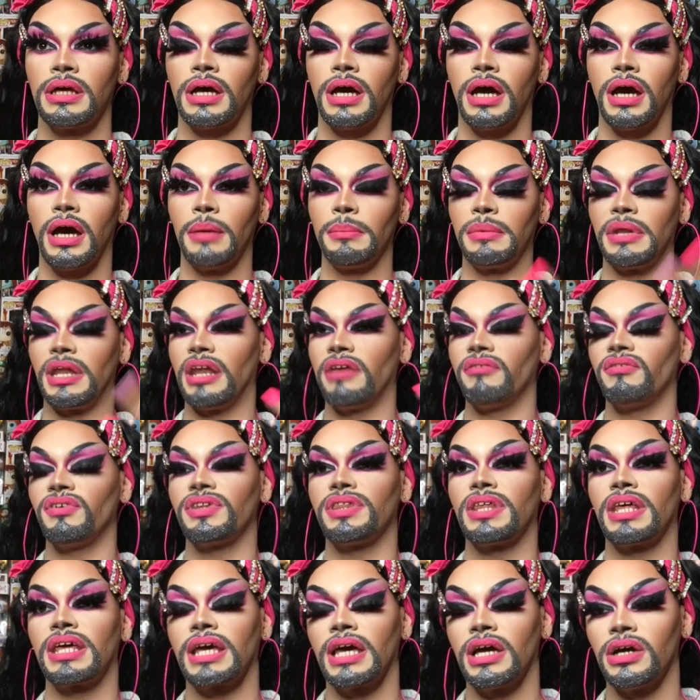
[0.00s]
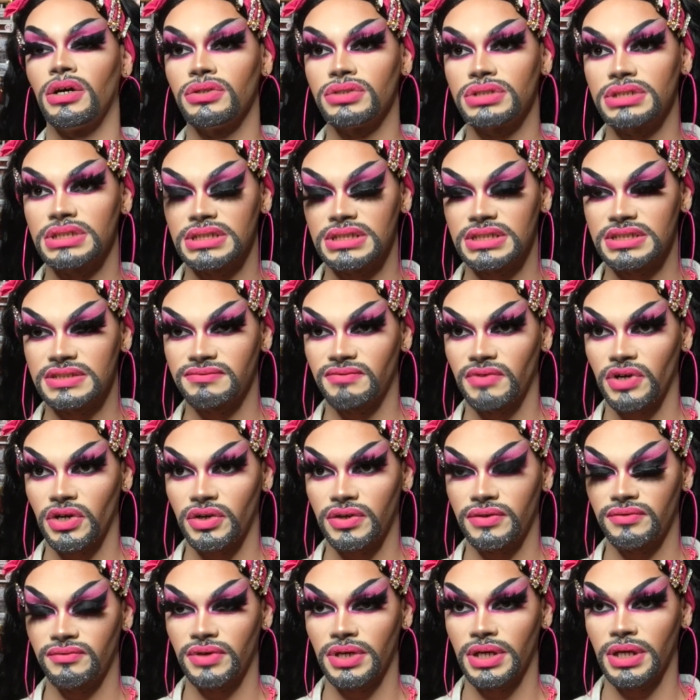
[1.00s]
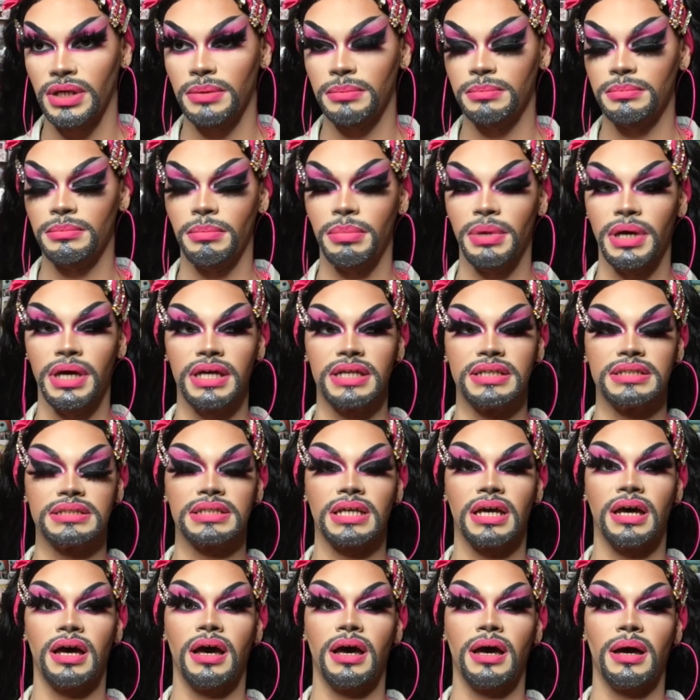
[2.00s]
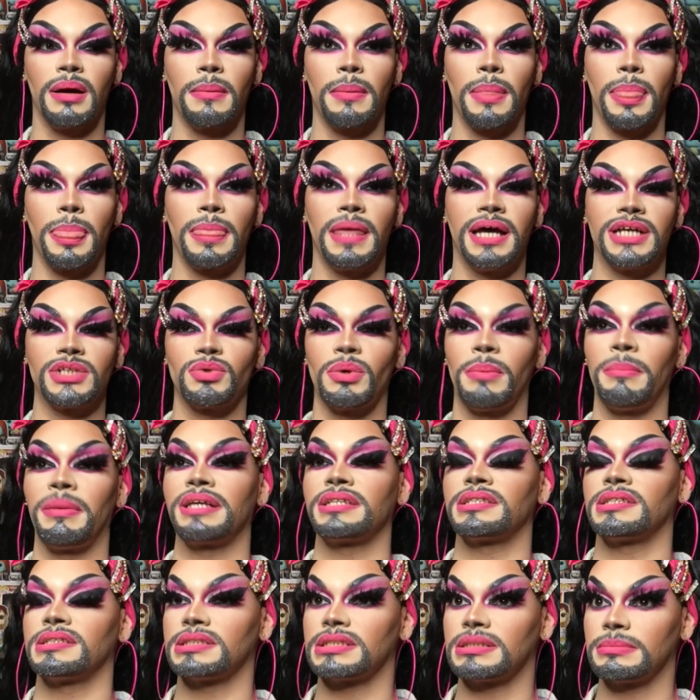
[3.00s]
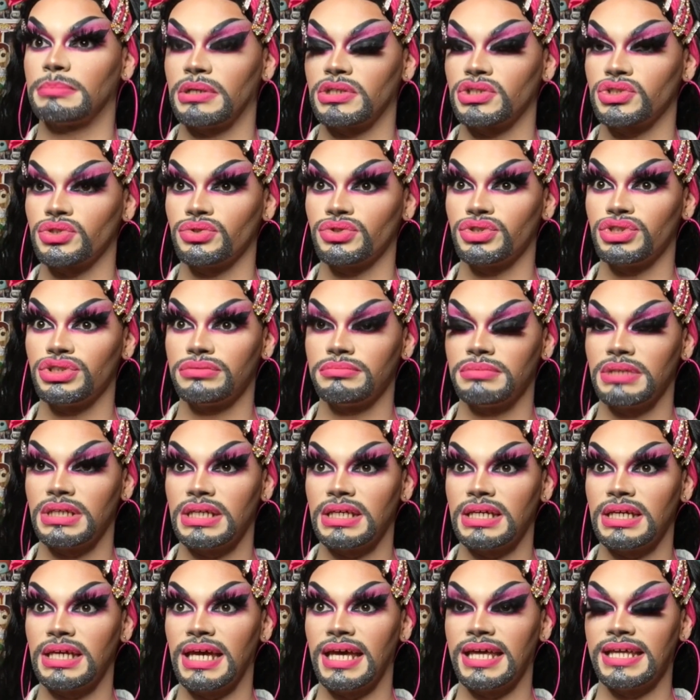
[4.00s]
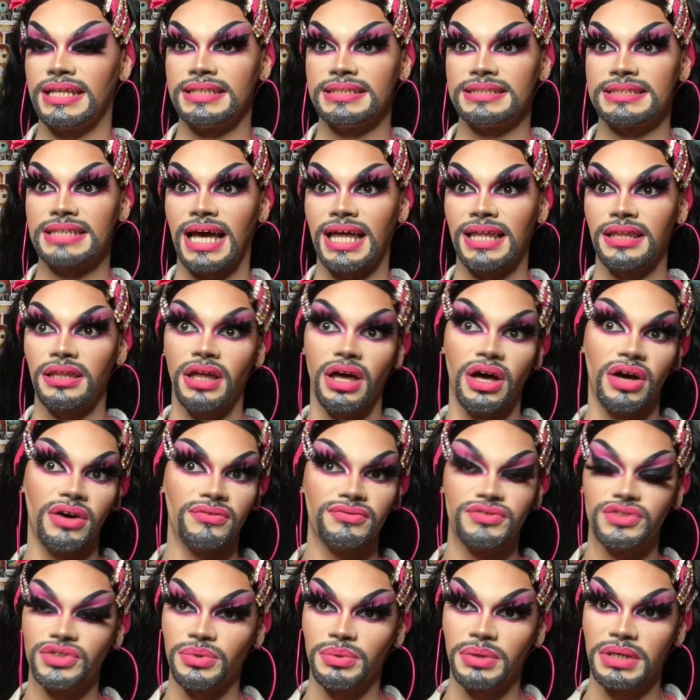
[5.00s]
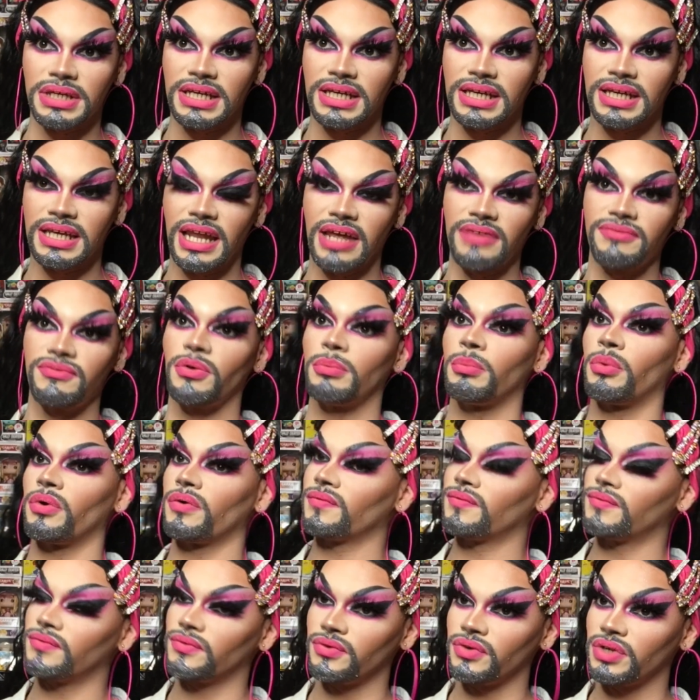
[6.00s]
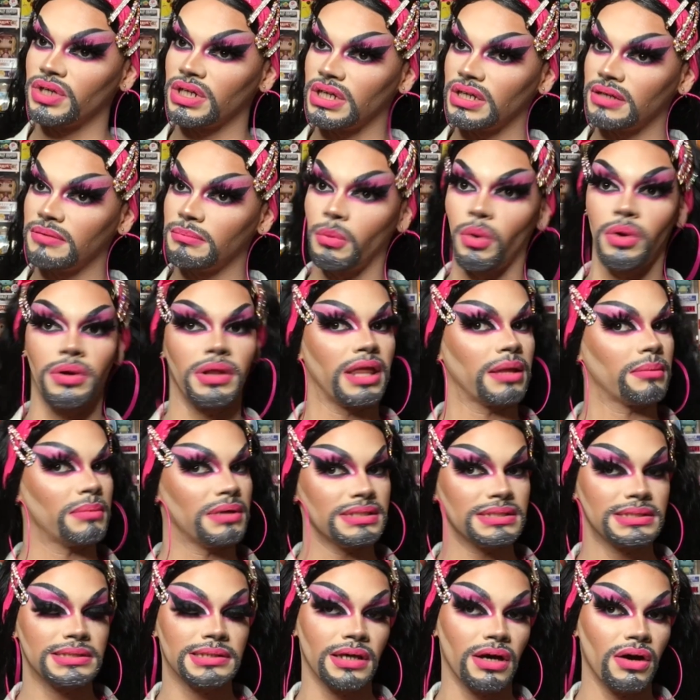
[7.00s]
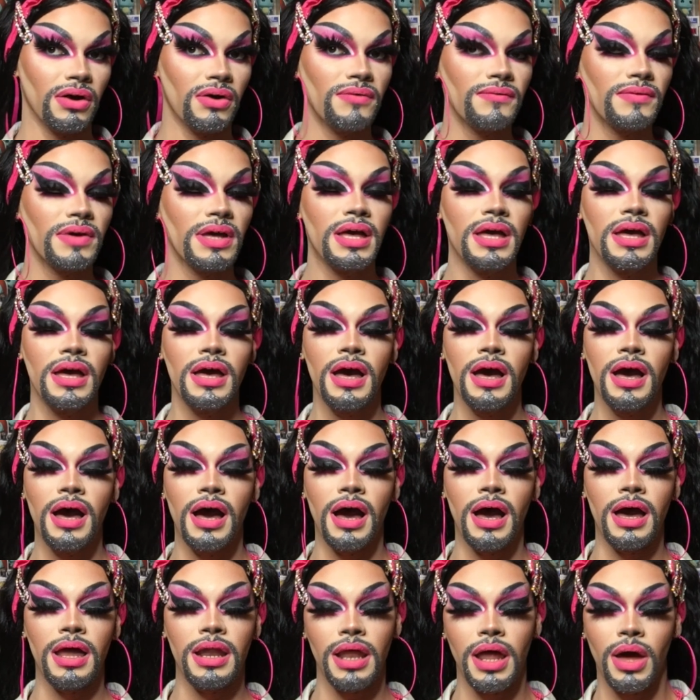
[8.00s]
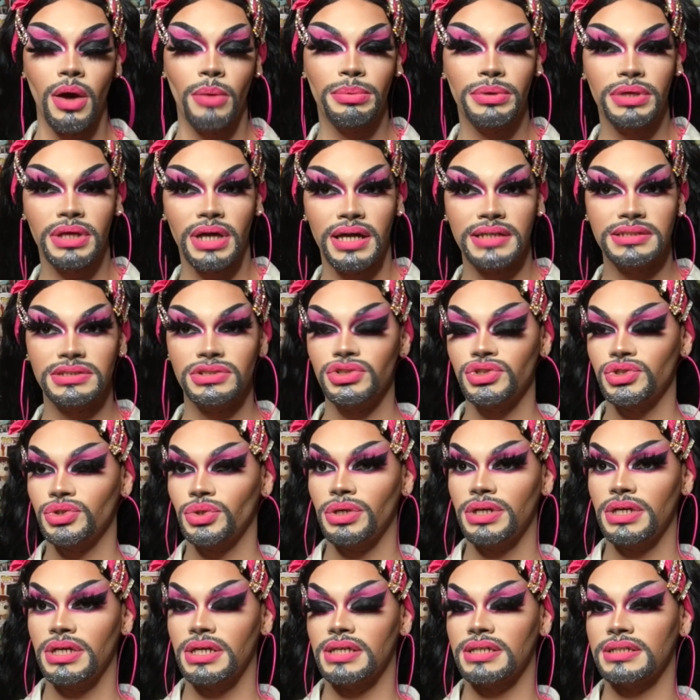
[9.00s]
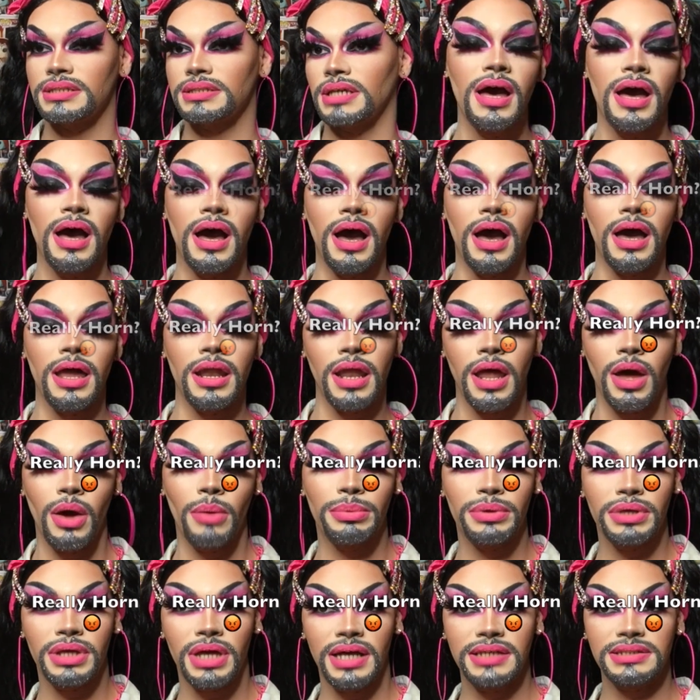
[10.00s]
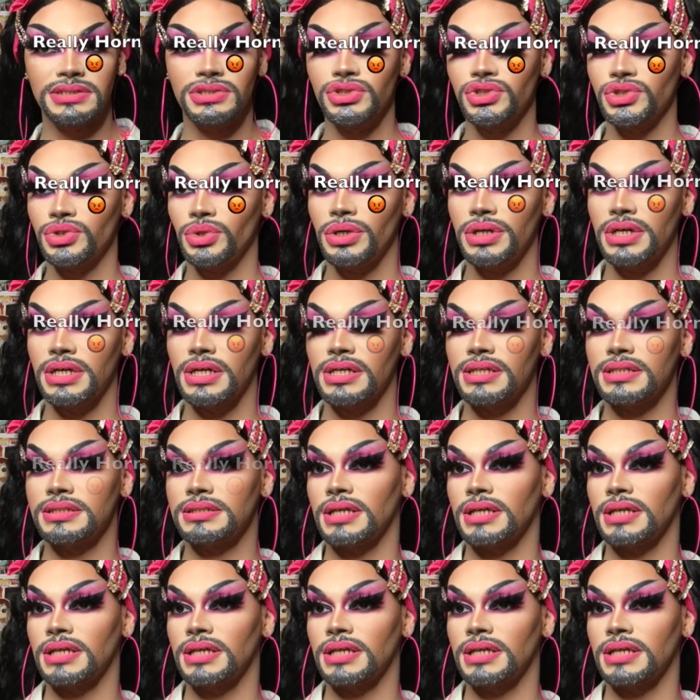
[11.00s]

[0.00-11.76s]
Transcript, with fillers: Um, and everything else is very femme, but um, that's what makes it special to me, and I love doing it. I feel more free, more like myself and I hope you guys enjoy it. And I hope you guys enjoy it.